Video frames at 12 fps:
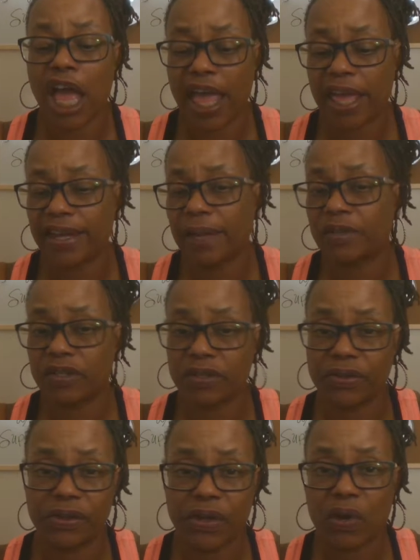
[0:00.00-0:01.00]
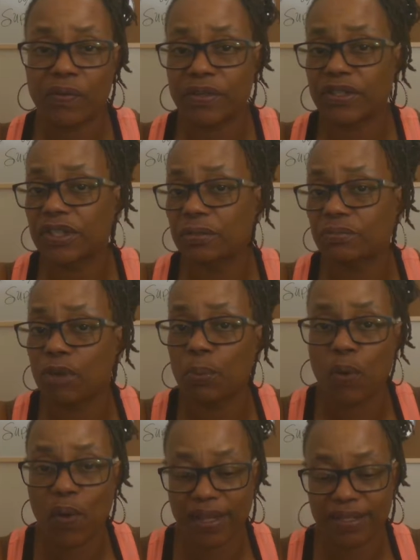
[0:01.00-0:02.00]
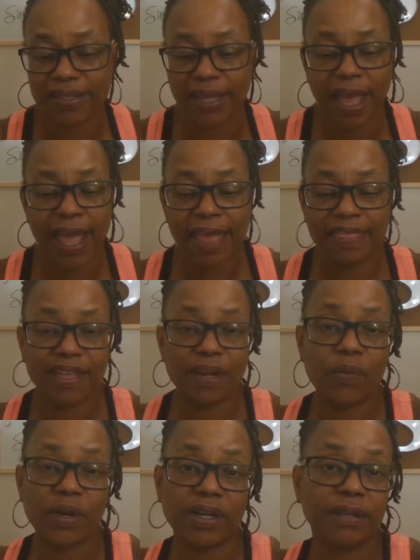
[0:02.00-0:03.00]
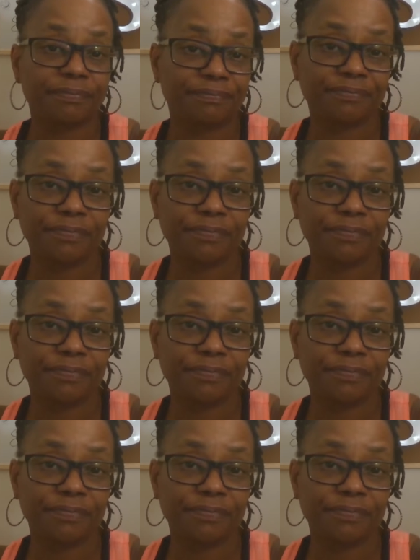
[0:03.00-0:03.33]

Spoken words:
And I'm just going to go over some points that I want to